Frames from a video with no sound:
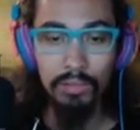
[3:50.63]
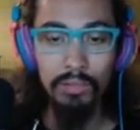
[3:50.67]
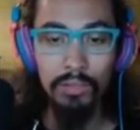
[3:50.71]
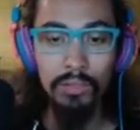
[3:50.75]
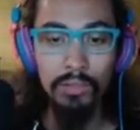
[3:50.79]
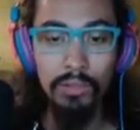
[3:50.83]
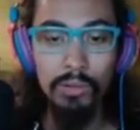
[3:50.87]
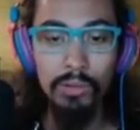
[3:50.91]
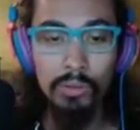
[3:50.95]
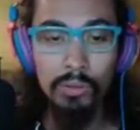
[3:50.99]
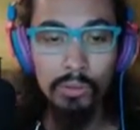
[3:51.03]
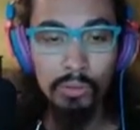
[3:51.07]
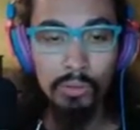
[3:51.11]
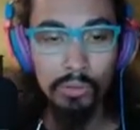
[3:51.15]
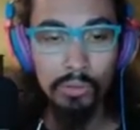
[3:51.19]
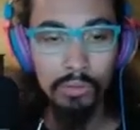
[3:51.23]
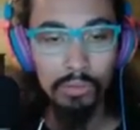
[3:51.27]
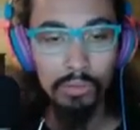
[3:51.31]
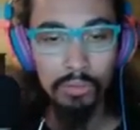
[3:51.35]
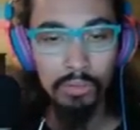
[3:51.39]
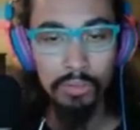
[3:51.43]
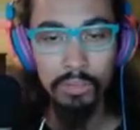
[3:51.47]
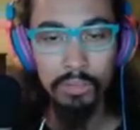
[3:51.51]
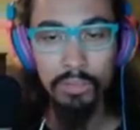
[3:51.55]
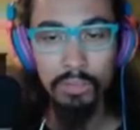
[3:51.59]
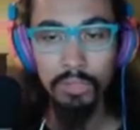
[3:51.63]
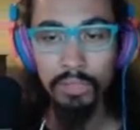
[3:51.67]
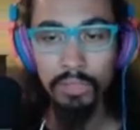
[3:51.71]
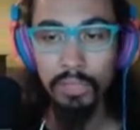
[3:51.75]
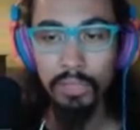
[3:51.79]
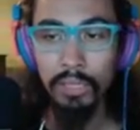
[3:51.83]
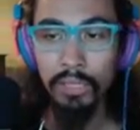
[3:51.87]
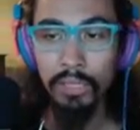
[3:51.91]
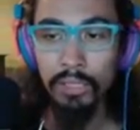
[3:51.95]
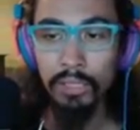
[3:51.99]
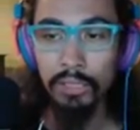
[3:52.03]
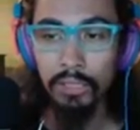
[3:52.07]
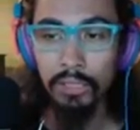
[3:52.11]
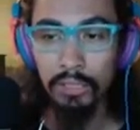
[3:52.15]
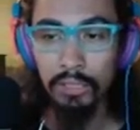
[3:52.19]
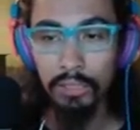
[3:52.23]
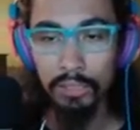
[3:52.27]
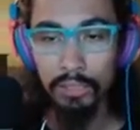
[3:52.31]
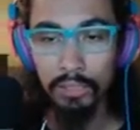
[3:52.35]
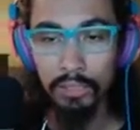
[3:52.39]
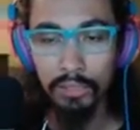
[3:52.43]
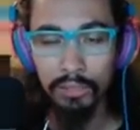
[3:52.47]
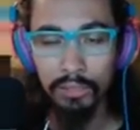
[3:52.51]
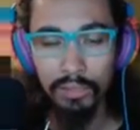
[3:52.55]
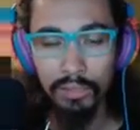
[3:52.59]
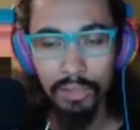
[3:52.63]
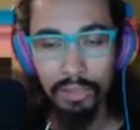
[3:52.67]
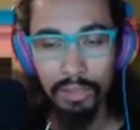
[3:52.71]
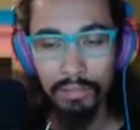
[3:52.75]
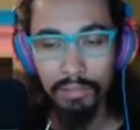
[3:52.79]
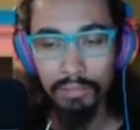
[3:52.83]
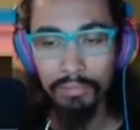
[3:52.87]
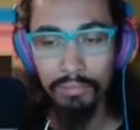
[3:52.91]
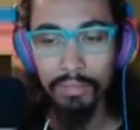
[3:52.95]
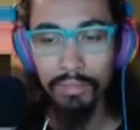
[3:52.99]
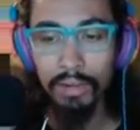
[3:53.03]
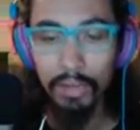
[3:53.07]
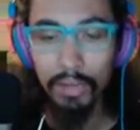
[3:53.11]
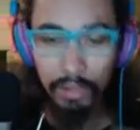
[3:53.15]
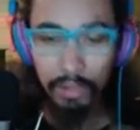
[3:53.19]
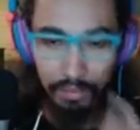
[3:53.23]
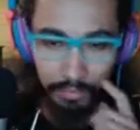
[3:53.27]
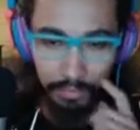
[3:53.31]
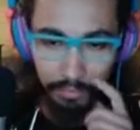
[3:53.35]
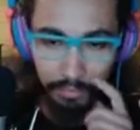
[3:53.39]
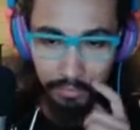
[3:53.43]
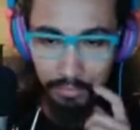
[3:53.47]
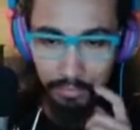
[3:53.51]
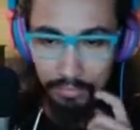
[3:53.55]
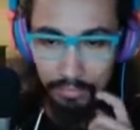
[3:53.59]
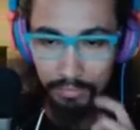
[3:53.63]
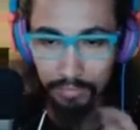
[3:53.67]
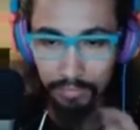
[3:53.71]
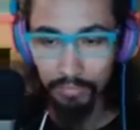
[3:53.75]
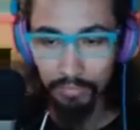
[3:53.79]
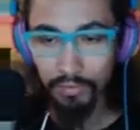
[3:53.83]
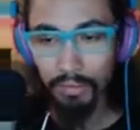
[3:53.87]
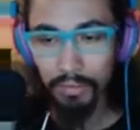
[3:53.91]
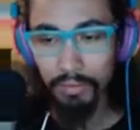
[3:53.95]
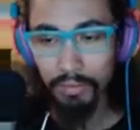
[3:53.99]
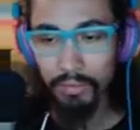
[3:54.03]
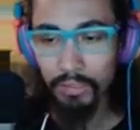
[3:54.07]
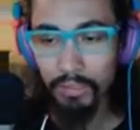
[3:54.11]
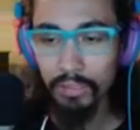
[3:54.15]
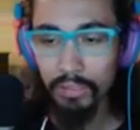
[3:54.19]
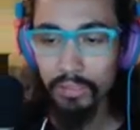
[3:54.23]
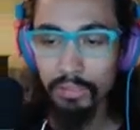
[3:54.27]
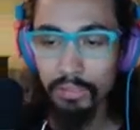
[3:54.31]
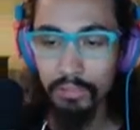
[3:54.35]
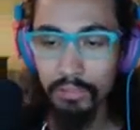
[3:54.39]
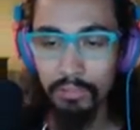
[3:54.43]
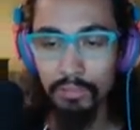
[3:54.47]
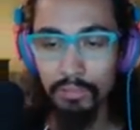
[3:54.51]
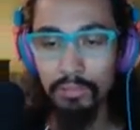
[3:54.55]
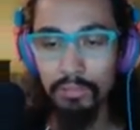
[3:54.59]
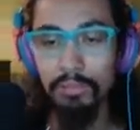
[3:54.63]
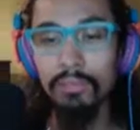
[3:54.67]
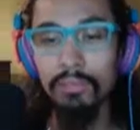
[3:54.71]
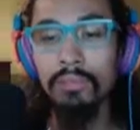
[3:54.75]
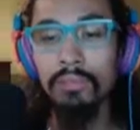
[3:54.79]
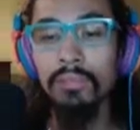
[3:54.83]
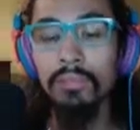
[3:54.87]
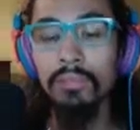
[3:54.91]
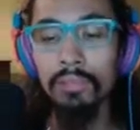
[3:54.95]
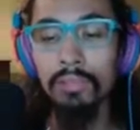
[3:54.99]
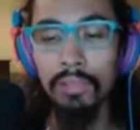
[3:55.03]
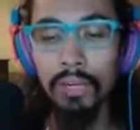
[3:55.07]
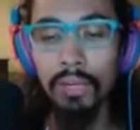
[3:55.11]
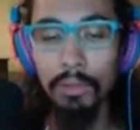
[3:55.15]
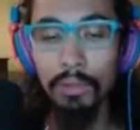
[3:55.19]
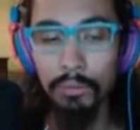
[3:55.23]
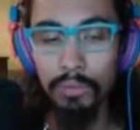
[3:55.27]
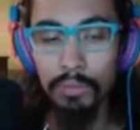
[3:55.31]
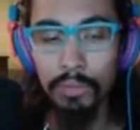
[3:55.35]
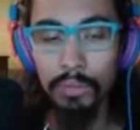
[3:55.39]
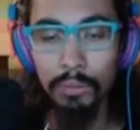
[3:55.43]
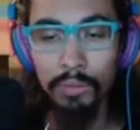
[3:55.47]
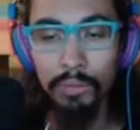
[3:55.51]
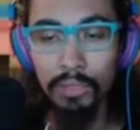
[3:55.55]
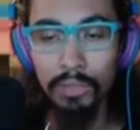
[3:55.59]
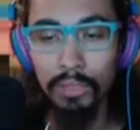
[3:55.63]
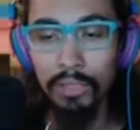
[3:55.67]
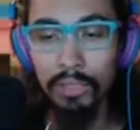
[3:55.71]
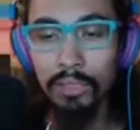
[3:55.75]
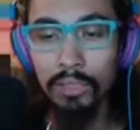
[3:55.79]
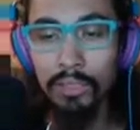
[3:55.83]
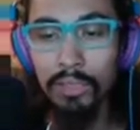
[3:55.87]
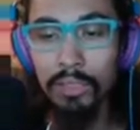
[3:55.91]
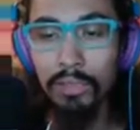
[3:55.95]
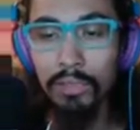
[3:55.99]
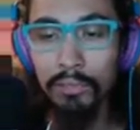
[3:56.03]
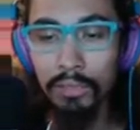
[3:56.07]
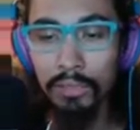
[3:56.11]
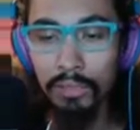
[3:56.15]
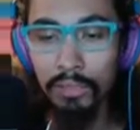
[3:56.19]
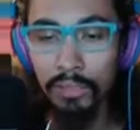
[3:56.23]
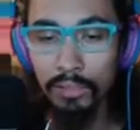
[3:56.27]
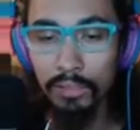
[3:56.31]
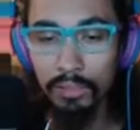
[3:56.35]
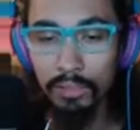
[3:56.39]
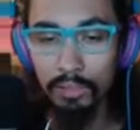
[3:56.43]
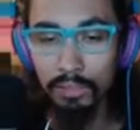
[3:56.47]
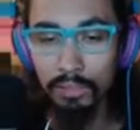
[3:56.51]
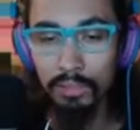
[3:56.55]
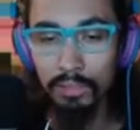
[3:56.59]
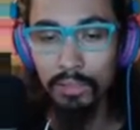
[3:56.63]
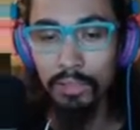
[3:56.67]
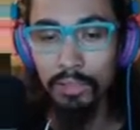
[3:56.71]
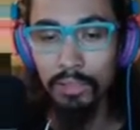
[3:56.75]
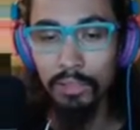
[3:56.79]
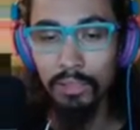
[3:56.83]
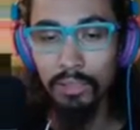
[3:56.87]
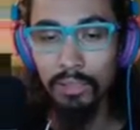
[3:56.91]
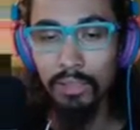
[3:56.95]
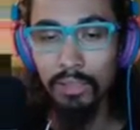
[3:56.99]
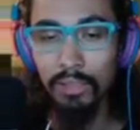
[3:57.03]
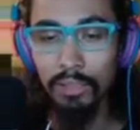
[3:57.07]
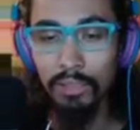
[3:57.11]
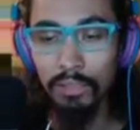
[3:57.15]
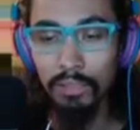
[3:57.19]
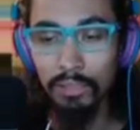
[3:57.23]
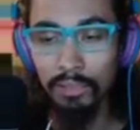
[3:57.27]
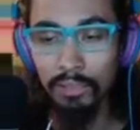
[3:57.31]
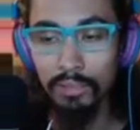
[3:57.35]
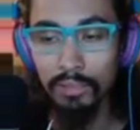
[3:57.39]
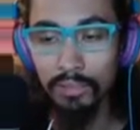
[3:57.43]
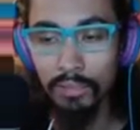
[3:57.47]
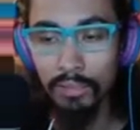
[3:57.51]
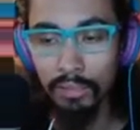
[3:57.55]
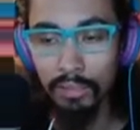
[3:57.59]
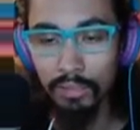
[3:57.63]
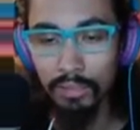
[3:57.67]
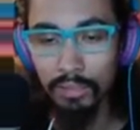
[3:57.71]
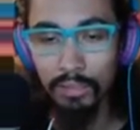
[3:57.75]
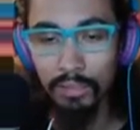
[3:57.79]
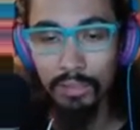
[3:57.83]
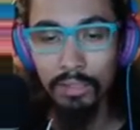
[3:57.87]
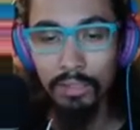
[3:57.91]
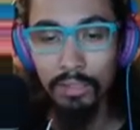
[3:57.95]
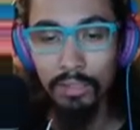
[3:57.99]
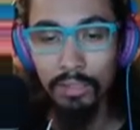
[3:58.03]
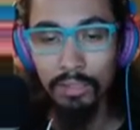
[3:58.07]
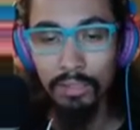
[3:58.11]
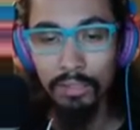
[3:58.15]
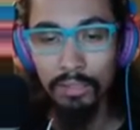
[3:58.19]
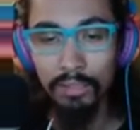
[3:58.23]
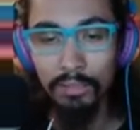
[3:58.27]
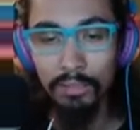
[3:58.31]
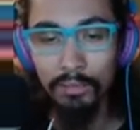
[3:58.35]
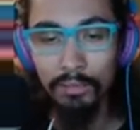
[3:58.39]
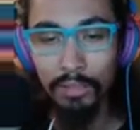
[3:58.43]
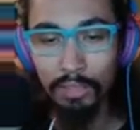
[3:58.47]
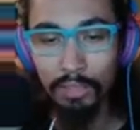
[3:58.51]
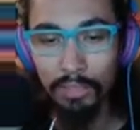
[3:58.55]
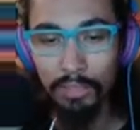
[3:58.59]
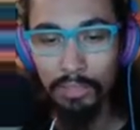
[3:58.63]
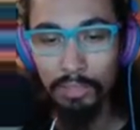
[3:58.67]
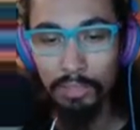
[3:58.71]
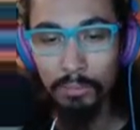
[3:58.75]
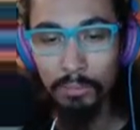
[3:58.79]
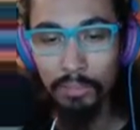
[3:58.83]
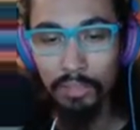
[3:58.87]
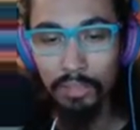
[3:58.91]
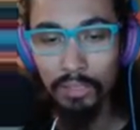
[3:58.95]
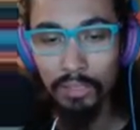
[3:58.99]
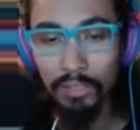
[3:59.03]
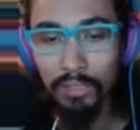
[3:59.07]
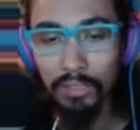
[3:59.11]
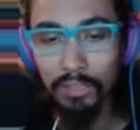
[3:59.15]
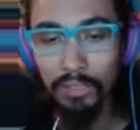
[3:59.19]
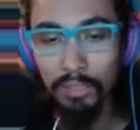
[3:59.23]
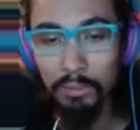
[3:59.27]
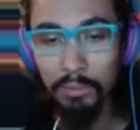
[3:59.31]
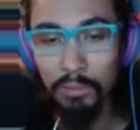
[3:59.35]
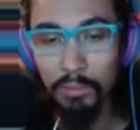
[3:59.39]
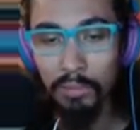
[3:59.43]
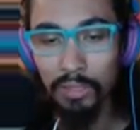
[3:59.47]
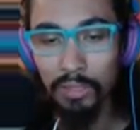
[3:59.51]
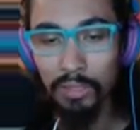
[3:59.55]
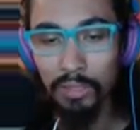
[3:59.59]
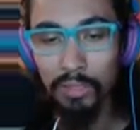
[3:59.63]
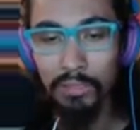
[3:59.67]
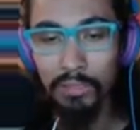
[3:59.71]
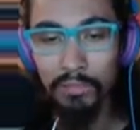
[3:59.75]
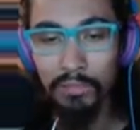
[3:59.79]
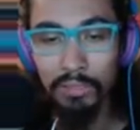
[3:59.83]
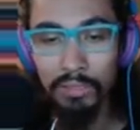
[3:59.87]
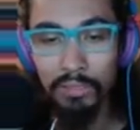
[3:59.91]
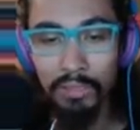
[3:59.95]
Cool. 8.5 11. I would totally get 11 and just get the register my car as Mc11.